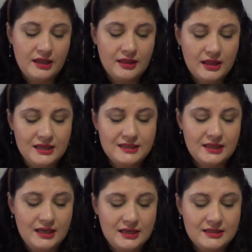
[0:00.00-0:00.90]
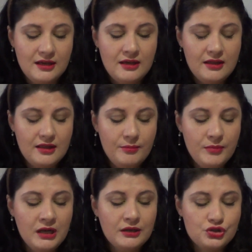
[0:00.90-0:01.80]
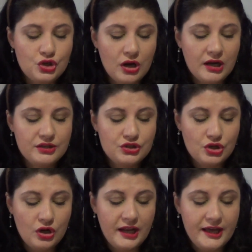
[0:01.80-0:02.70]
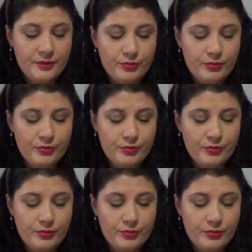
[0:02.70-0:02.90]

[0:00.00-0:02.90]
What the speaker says: and this is the Milk Chocolate Soleil